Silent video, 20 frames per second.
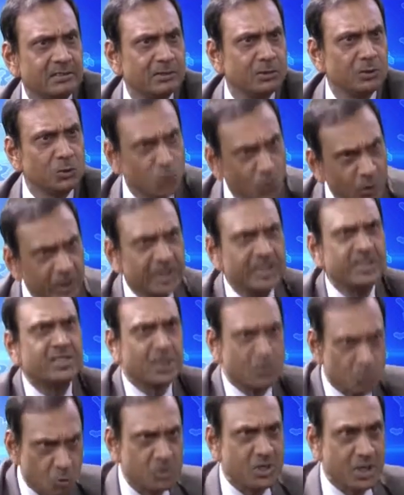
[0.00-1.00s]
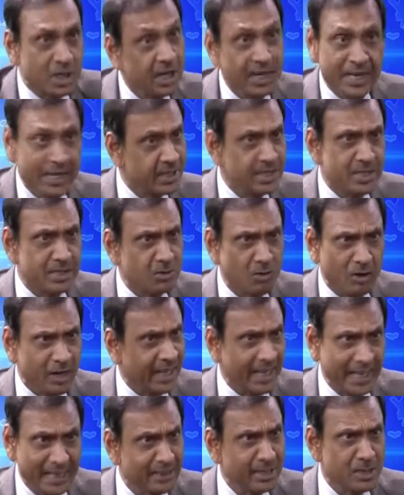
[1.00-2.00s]
though it is a social, it is not a
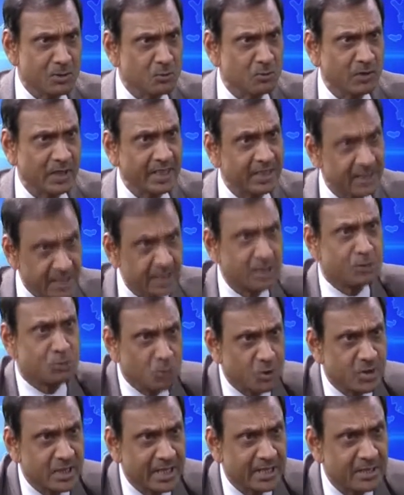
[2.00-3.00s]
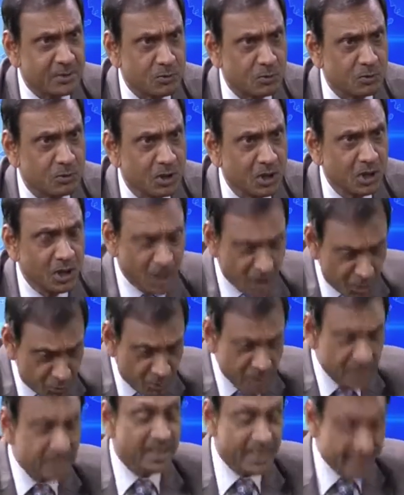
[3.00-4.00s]
health issue only, it is a social issue. So
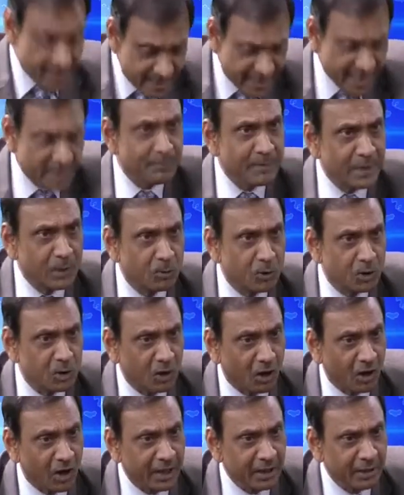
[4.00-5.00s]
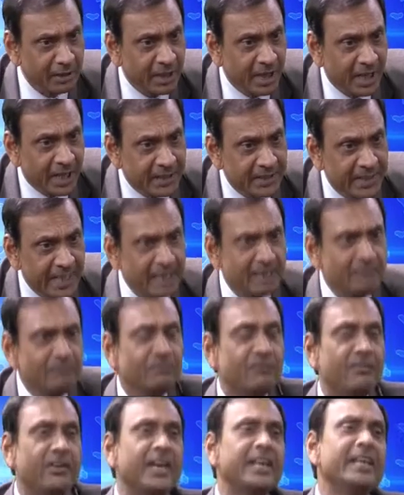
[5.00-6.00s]
it can be looked on, then
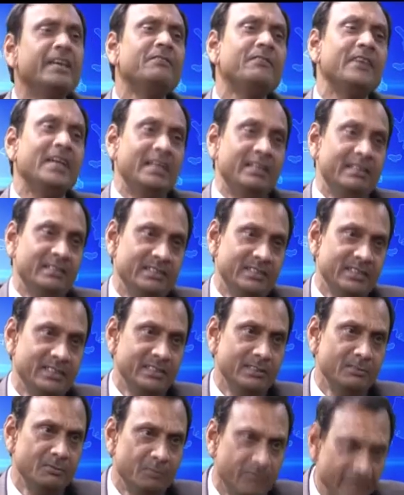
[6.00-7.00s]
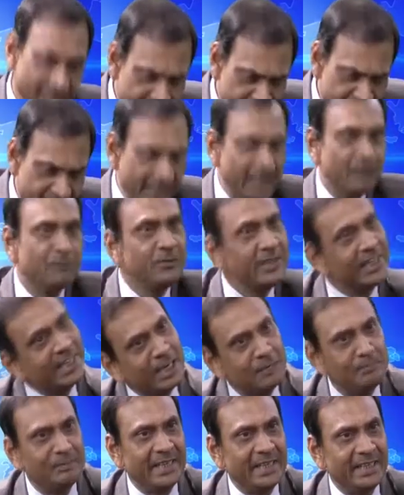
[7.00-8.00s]
very well we
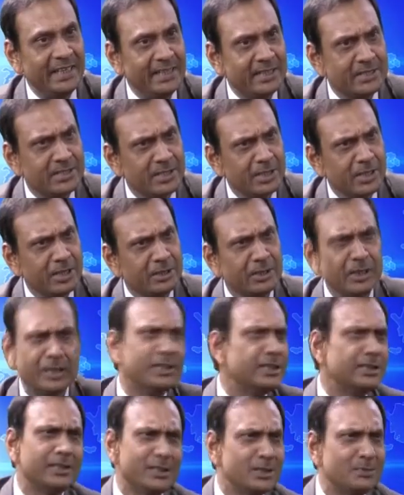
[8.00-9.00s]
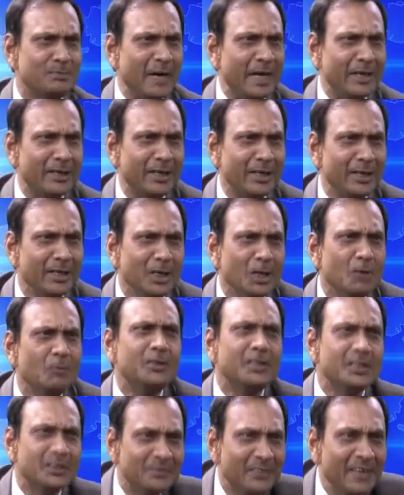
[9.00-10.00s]
can manage the disease pattern,
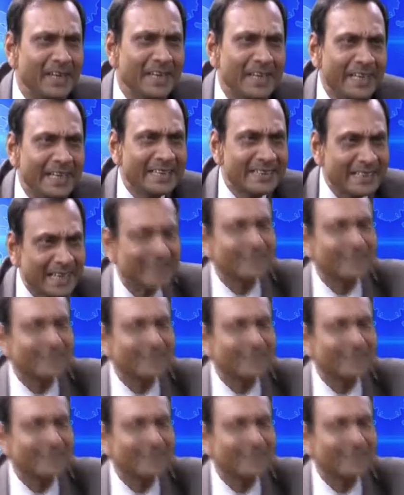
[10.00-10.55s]
which is very less at